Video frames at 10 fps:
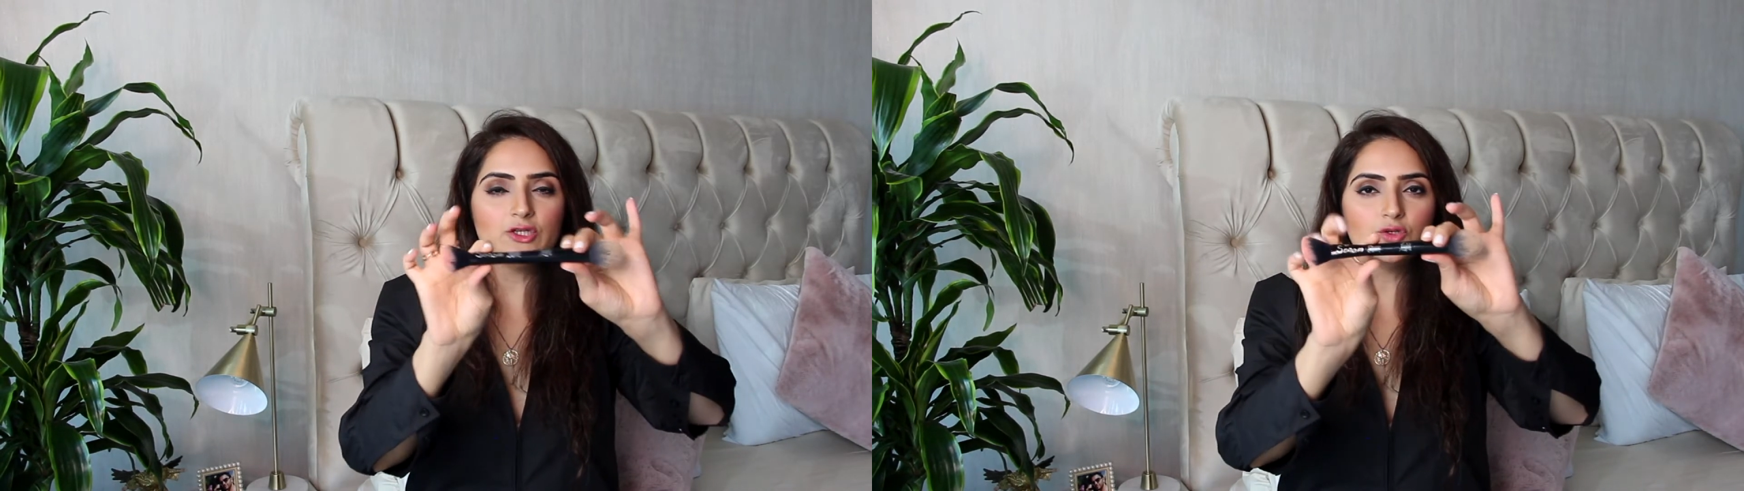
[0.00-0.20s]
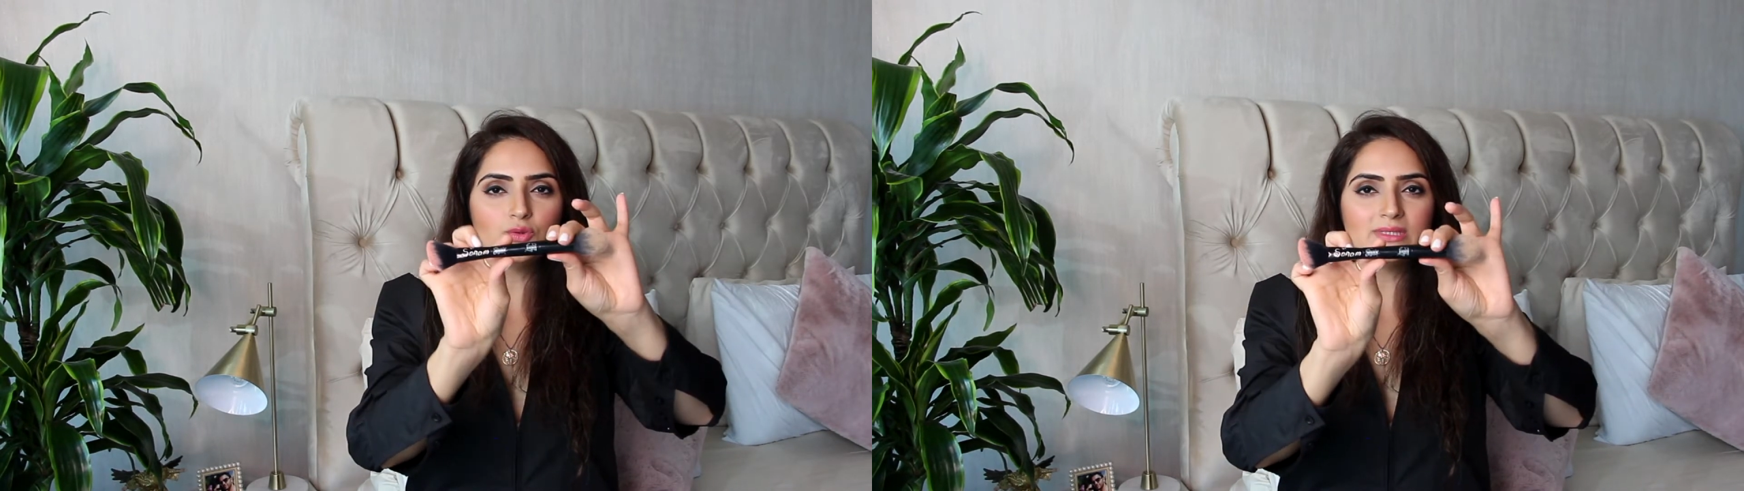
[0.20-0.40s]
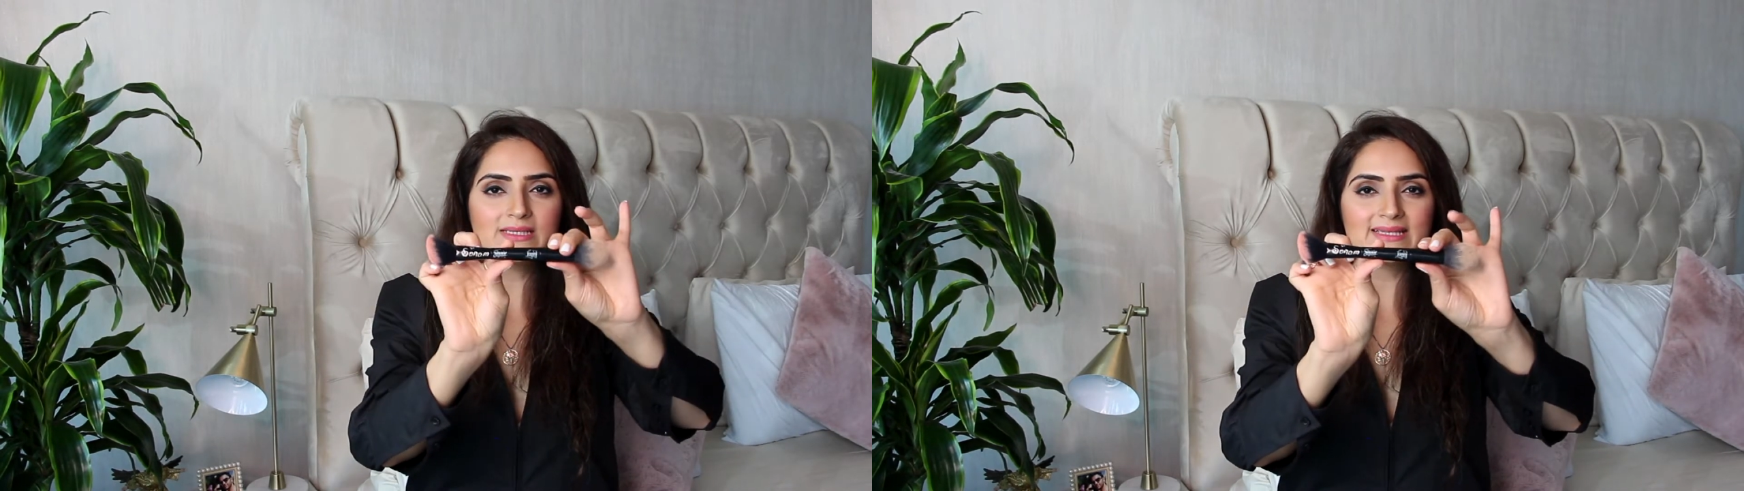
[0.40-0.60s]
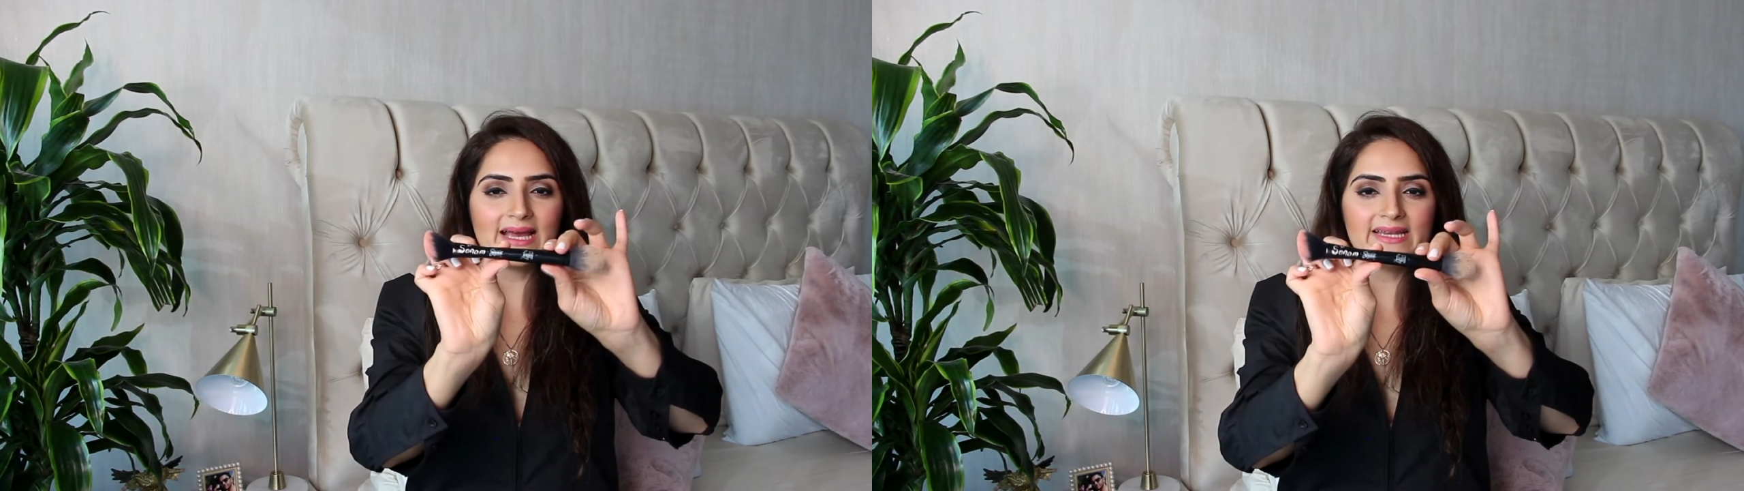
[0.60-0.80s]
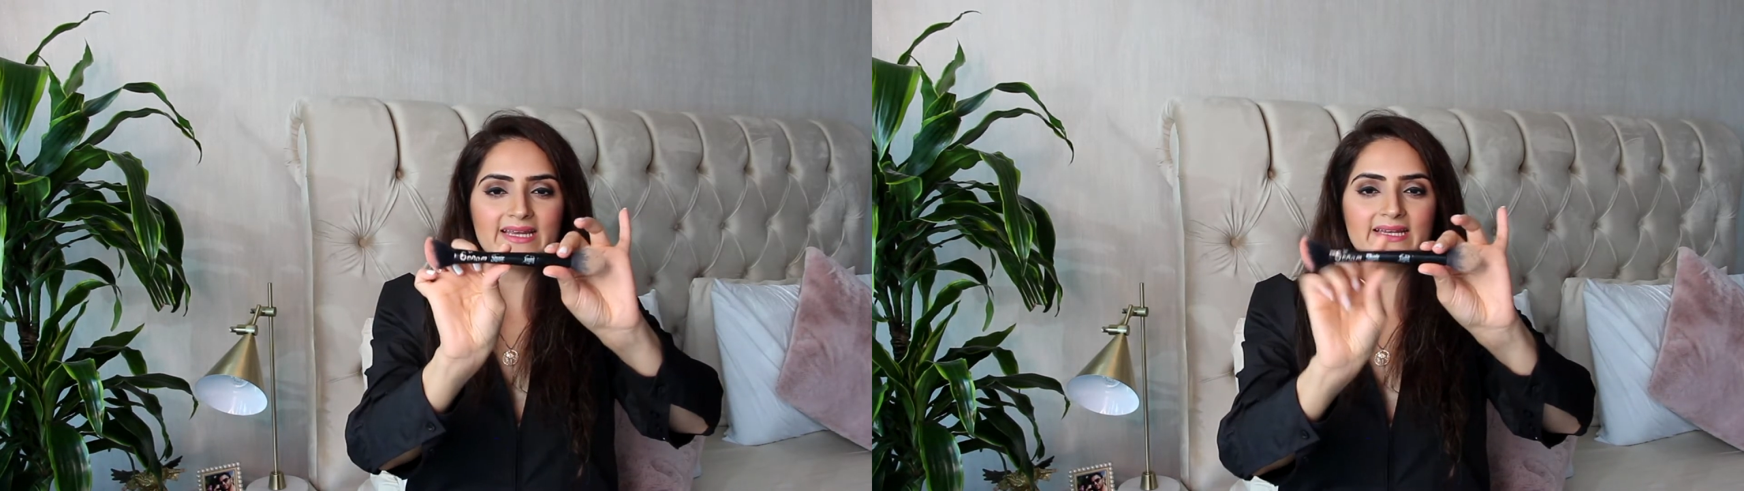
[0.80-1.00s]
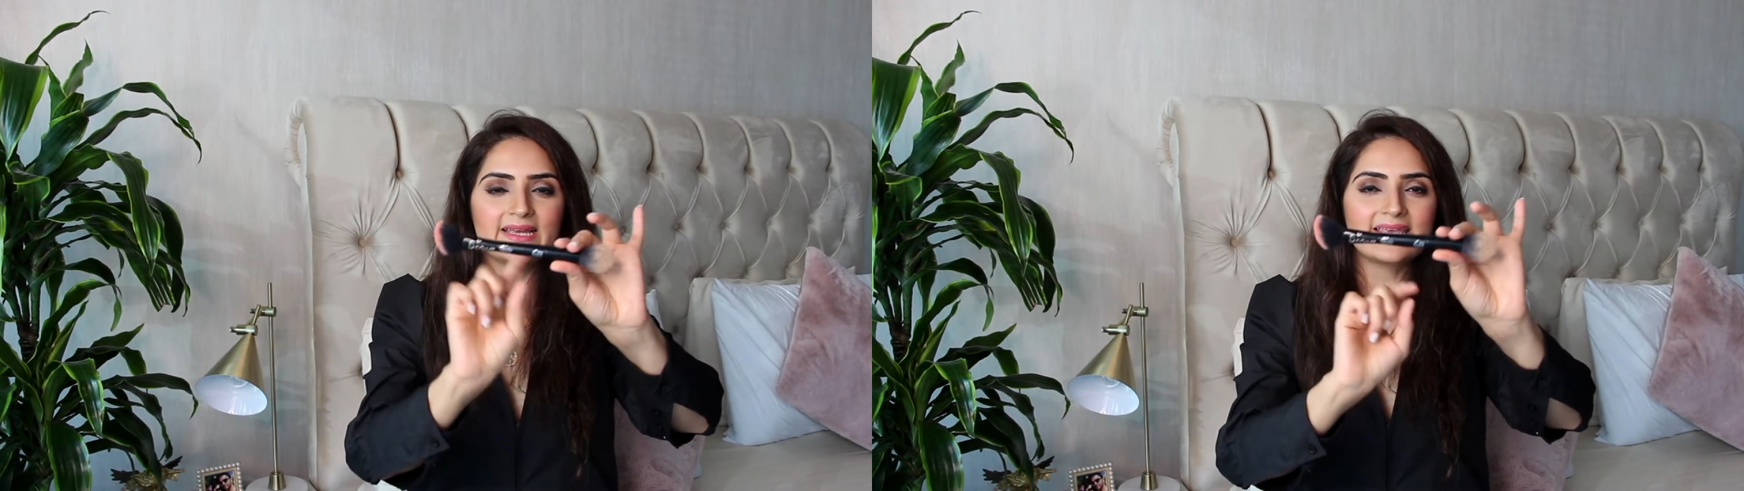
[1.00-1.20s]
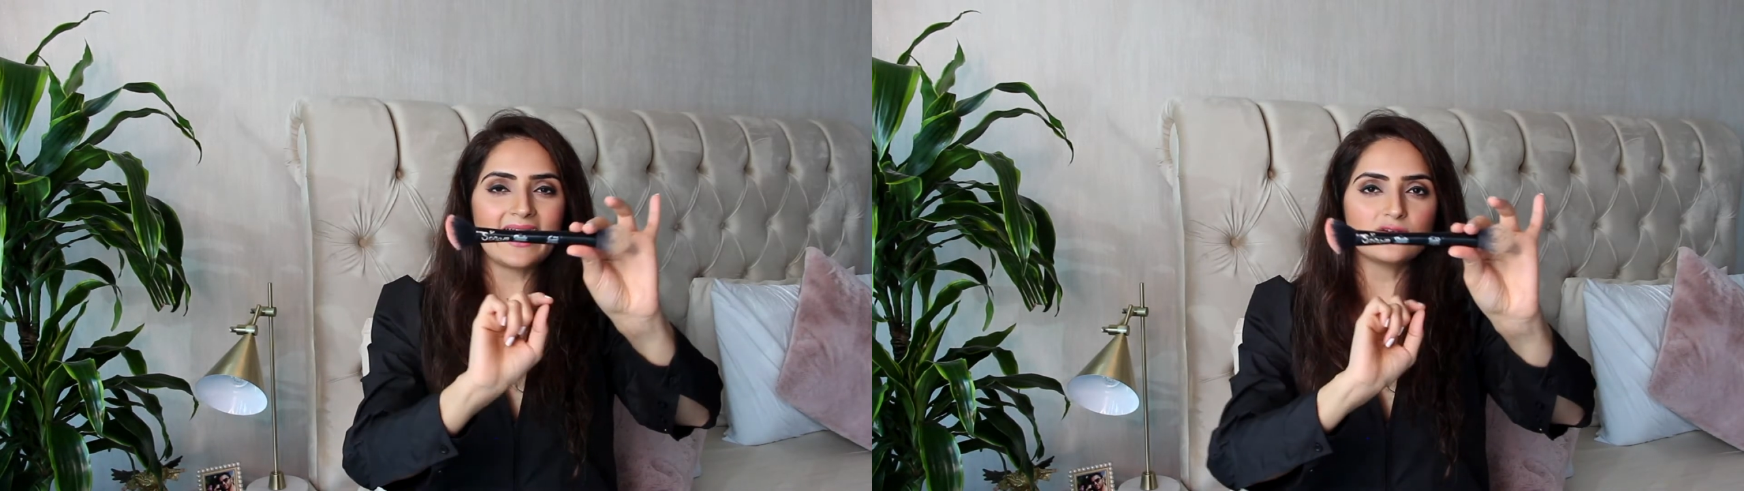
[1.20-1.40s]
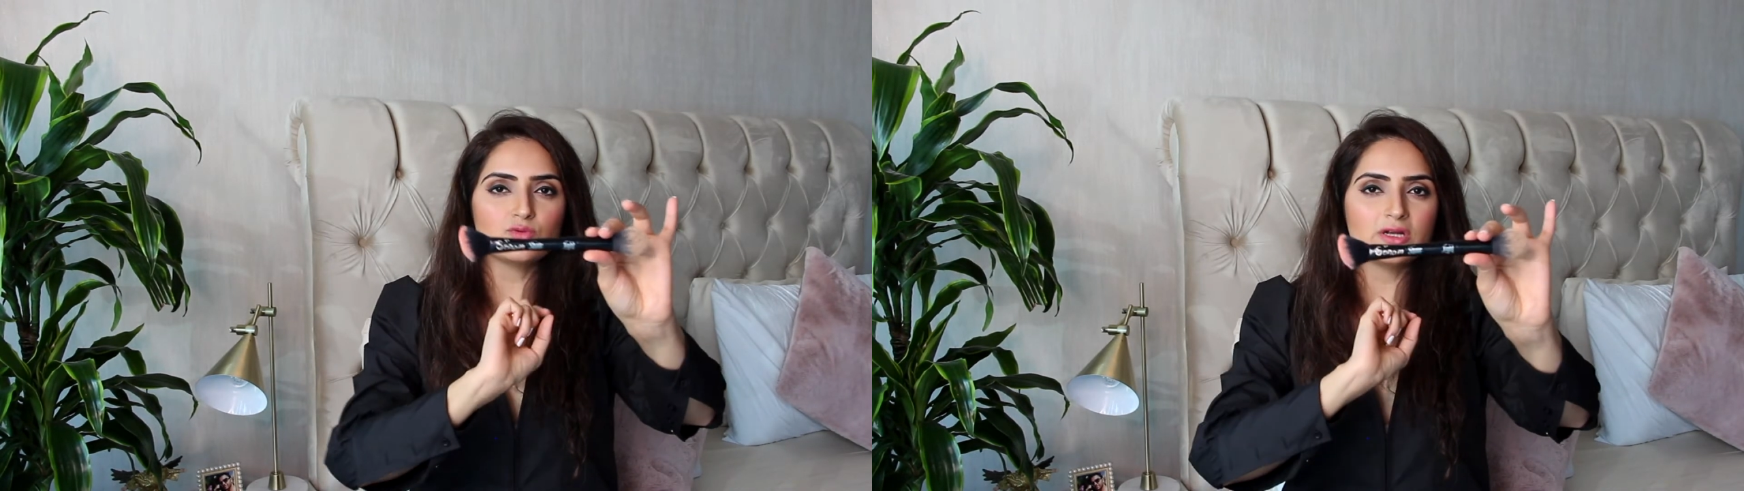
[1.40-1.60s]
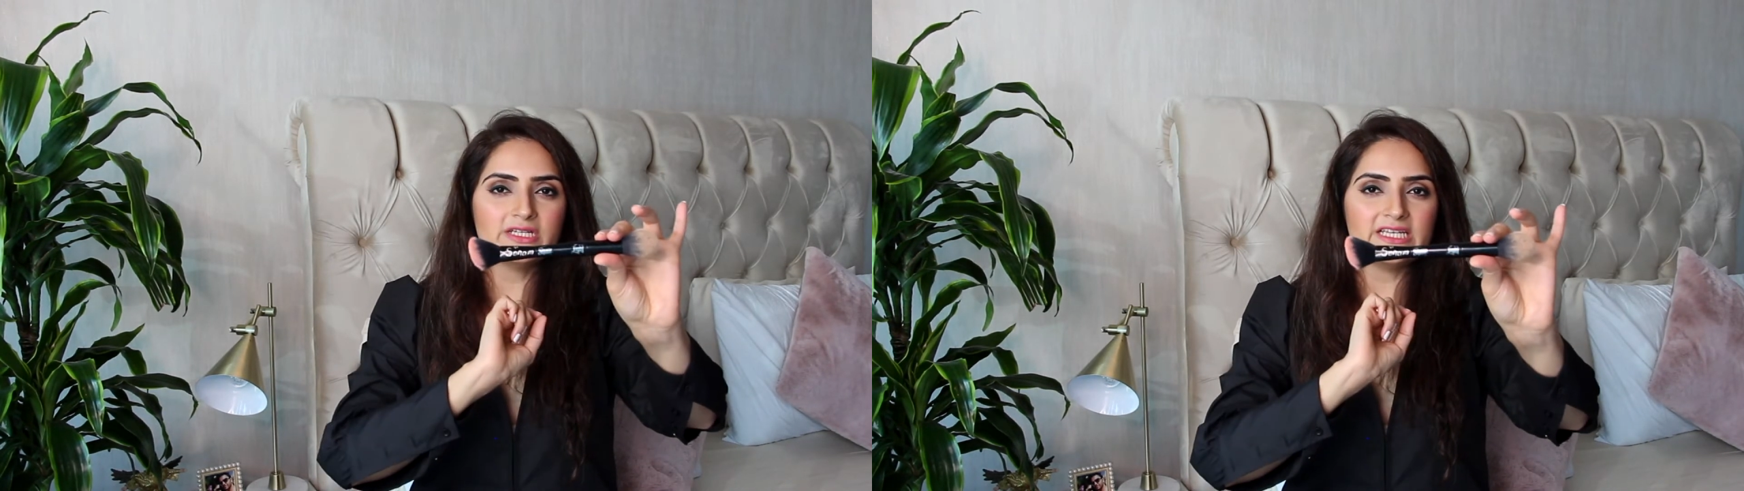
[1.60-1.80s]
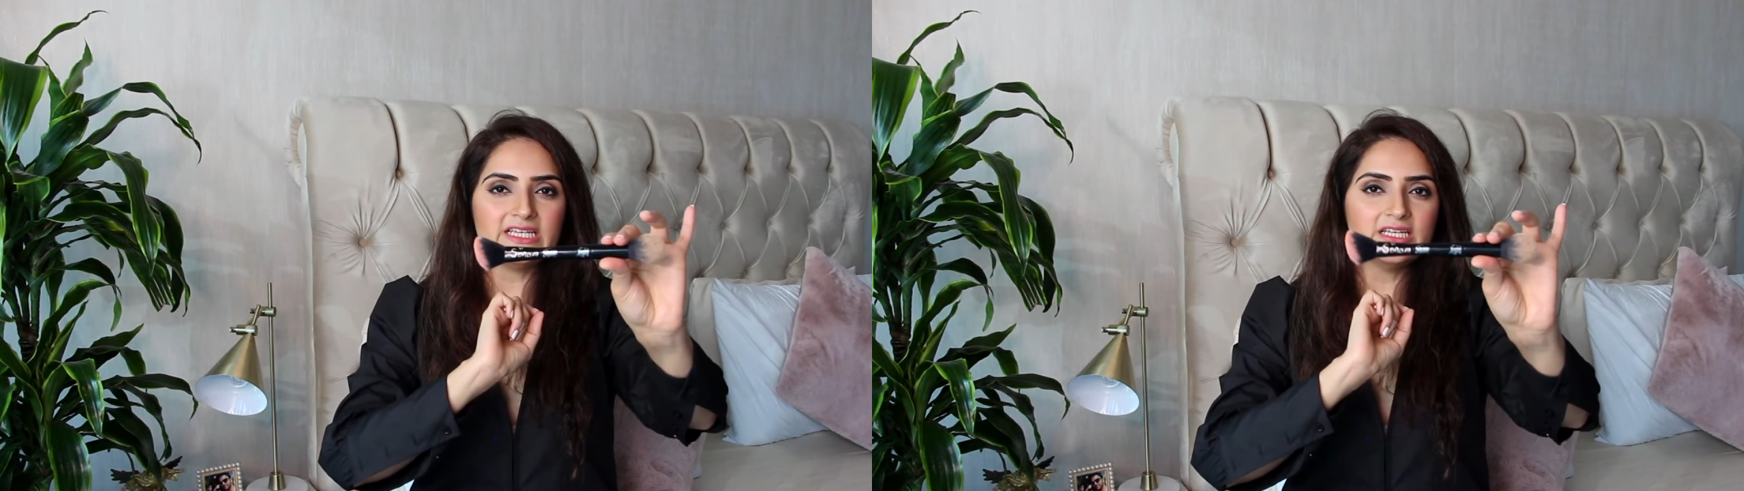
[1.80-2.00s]
dual-sided Kat Von
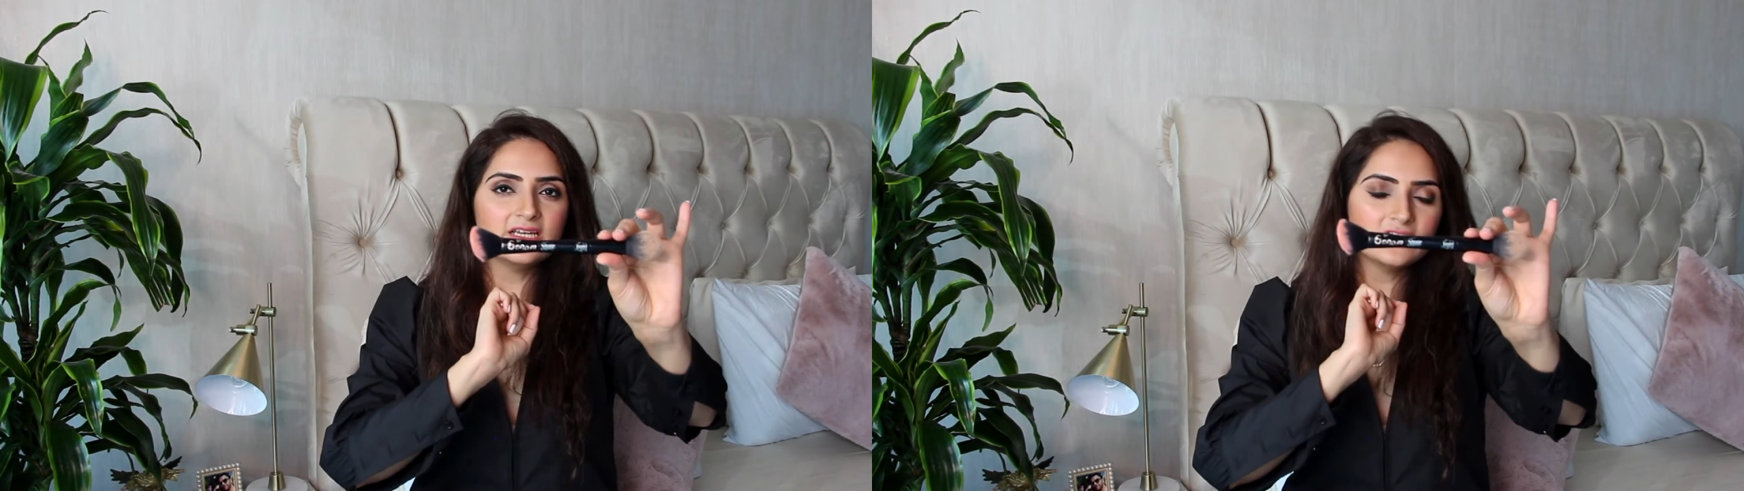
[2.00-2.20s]
D